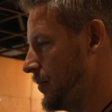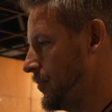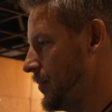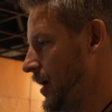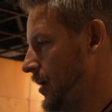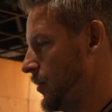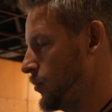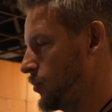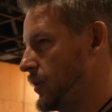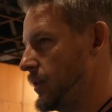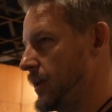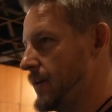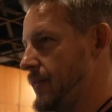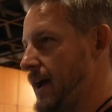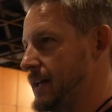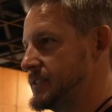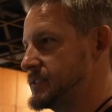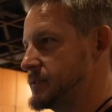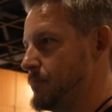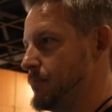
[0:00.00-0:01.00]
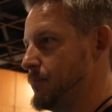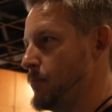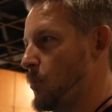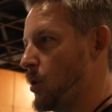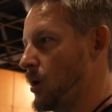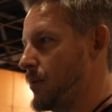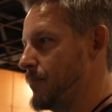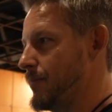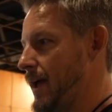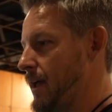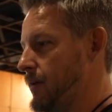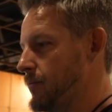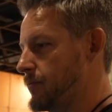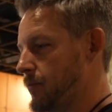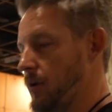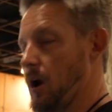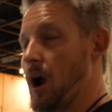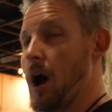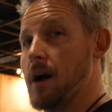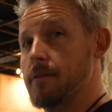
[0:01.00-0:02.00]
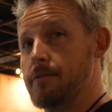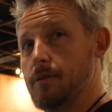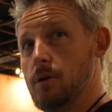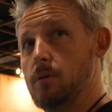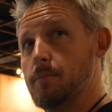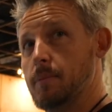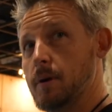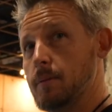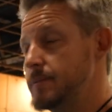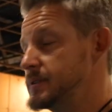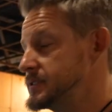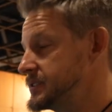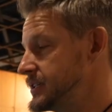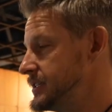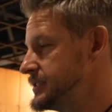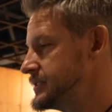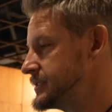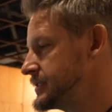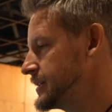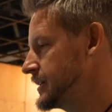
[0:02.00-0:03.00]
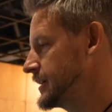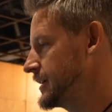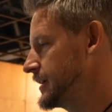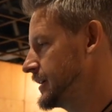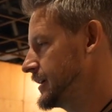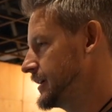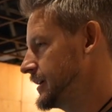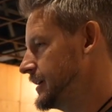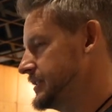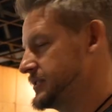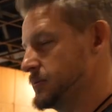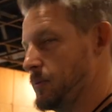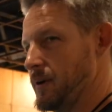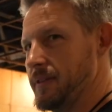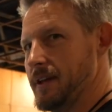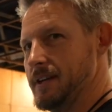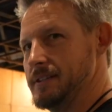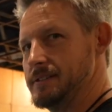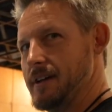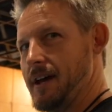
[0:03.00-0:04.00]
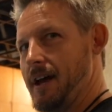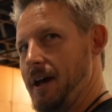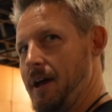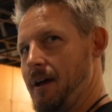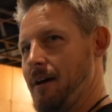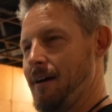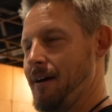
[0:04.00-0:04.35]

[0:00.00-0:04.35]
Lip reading: But really that's more meant for off-road purposes is what they say.